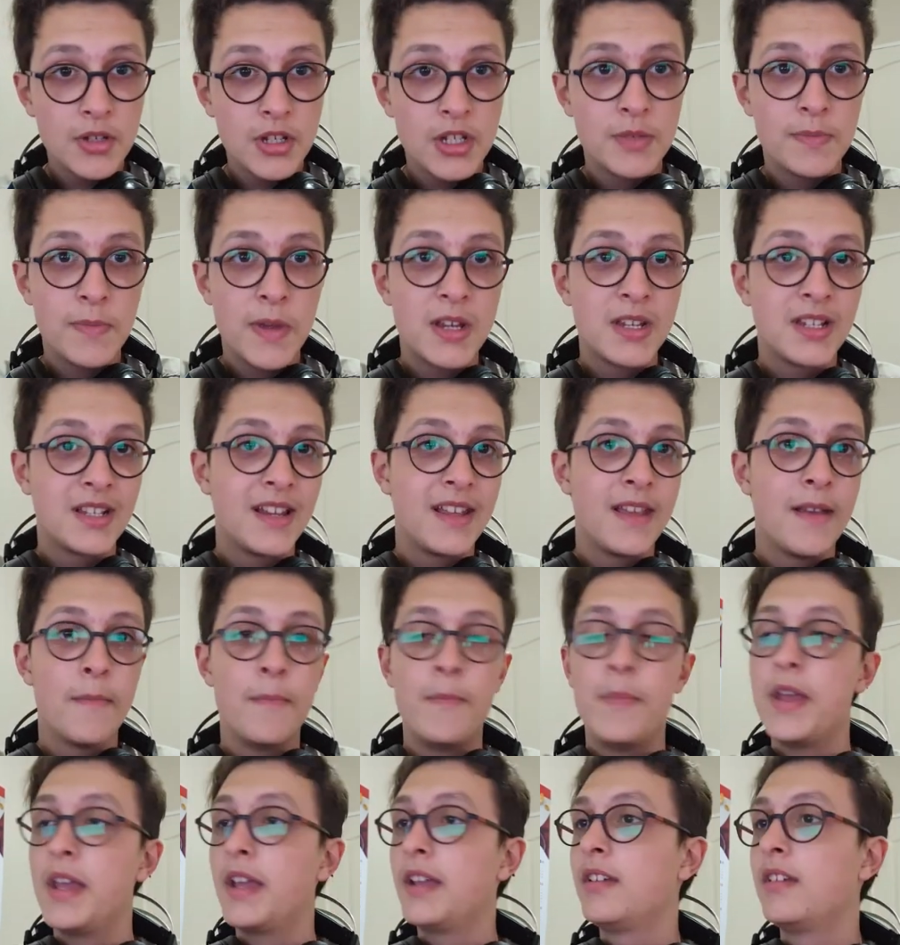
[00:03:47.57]
is basically a
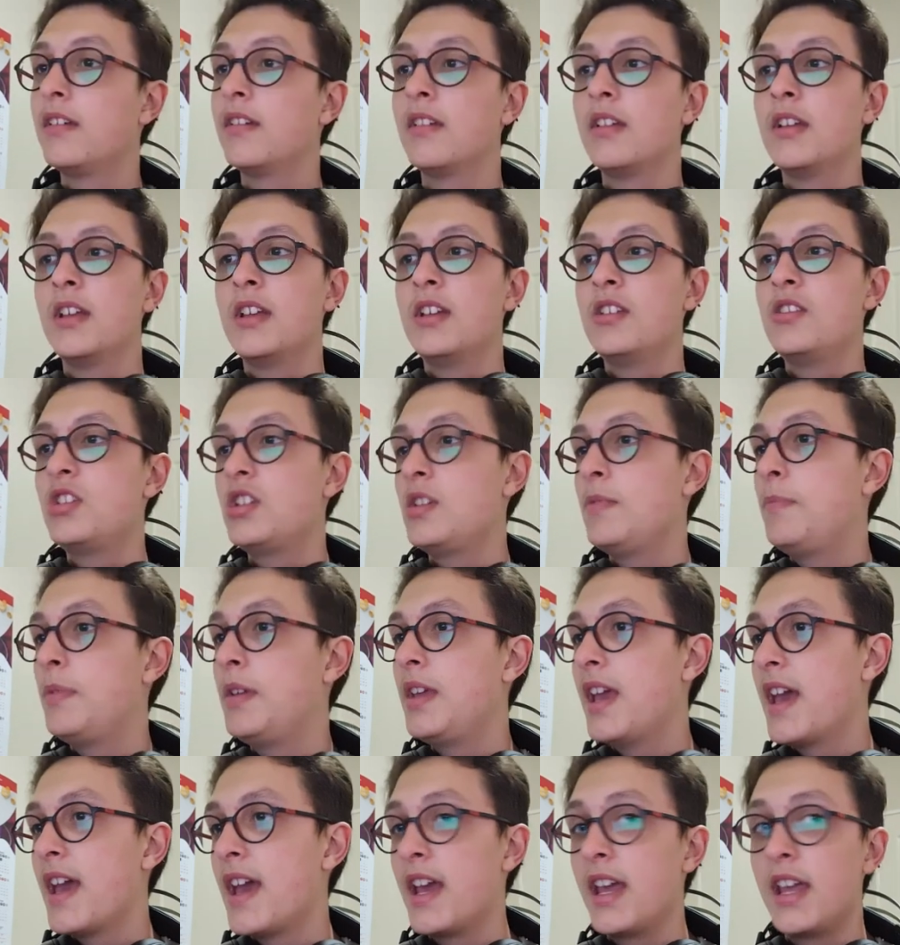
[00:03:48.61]
big
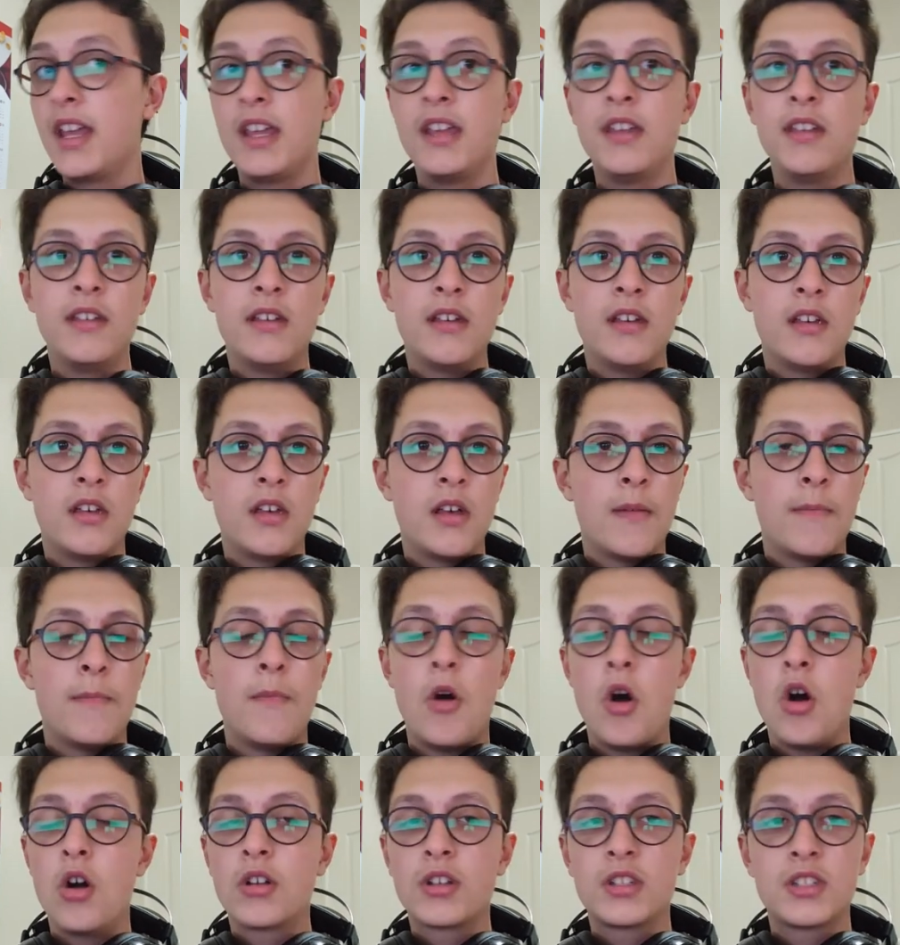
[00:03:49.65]
CPA
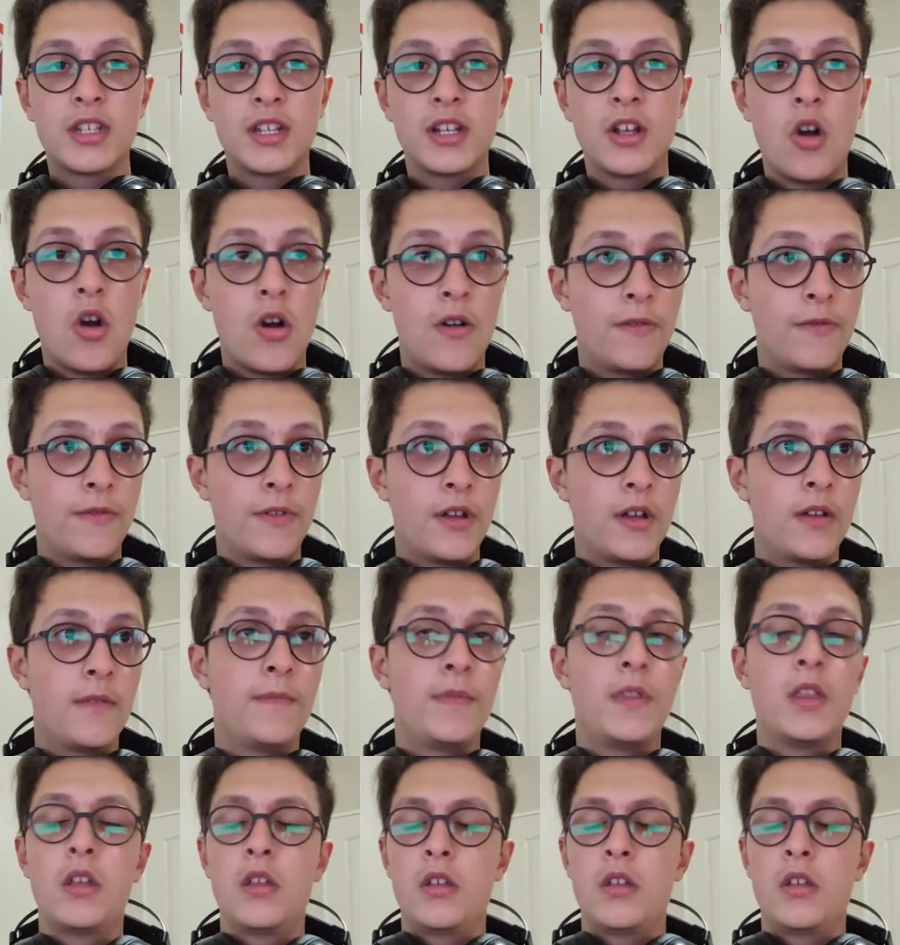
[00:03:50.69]
marketing offer,